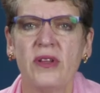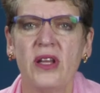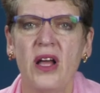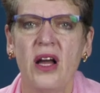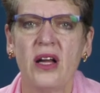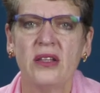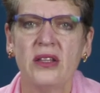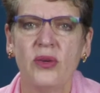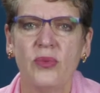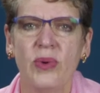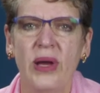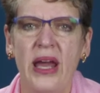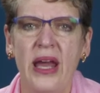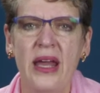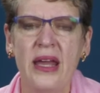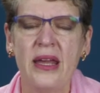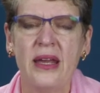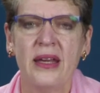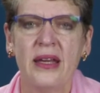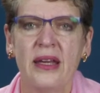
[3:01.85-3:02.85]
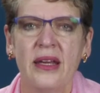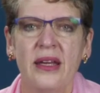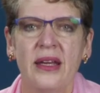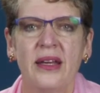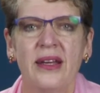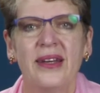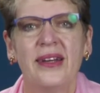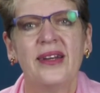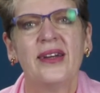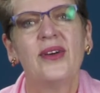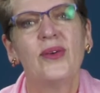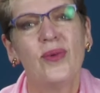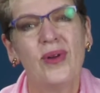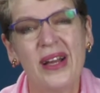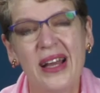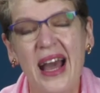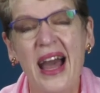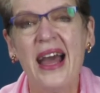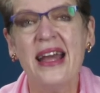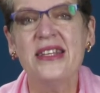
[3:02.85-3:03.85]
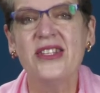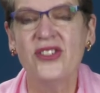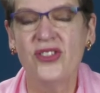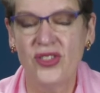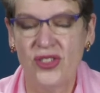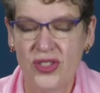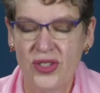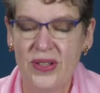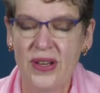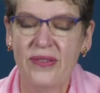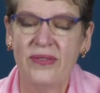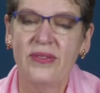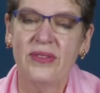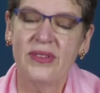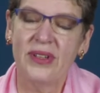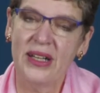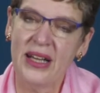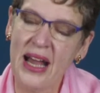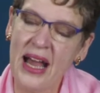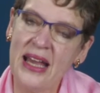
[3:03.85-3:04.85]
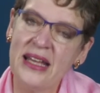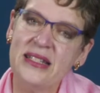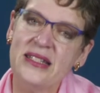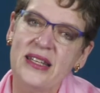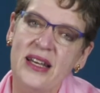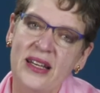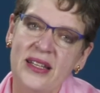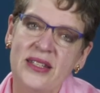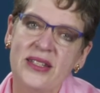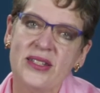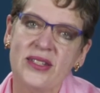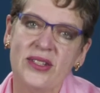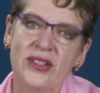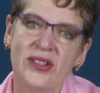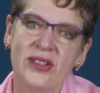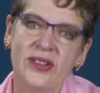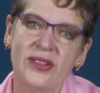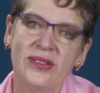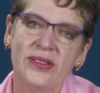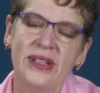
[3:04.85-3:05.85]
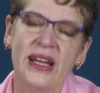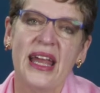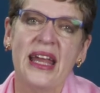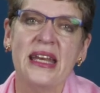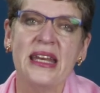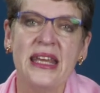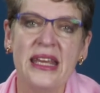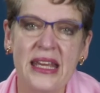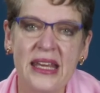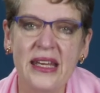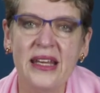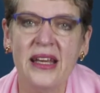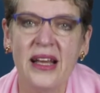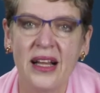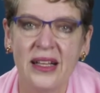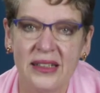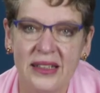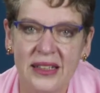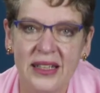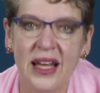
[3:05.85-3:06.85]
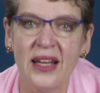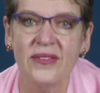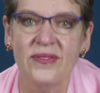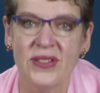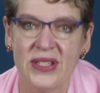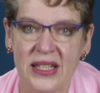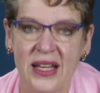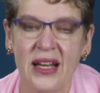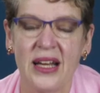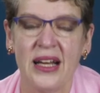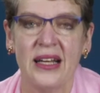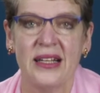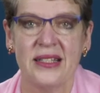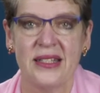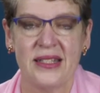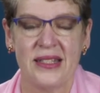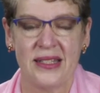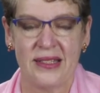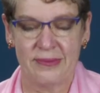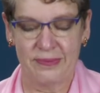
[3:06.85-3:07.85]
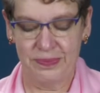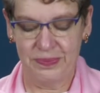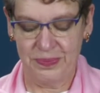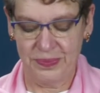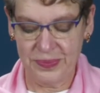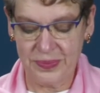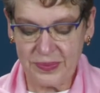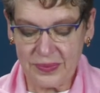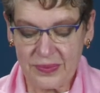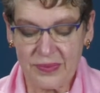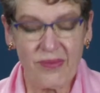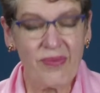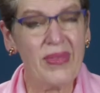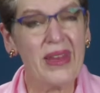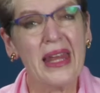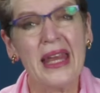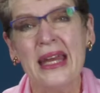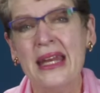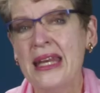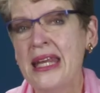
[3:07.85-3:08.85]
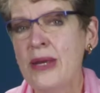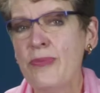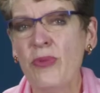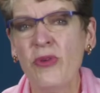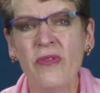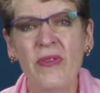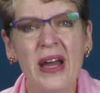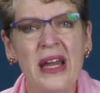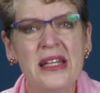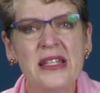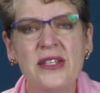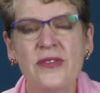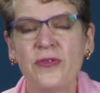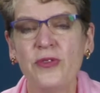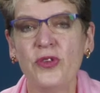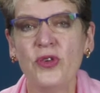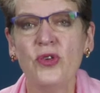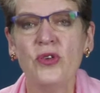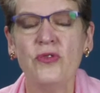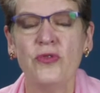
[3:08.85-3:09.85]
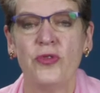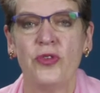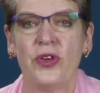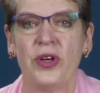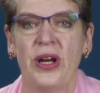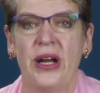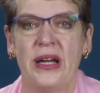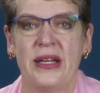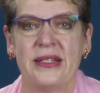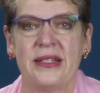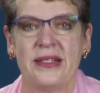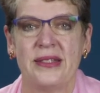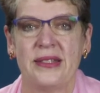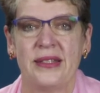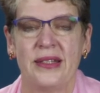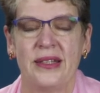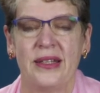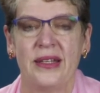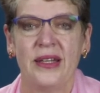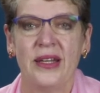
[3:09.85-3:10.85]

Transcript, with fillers: along the way. Well, God guides us too, and he loves us, and he provides food for us.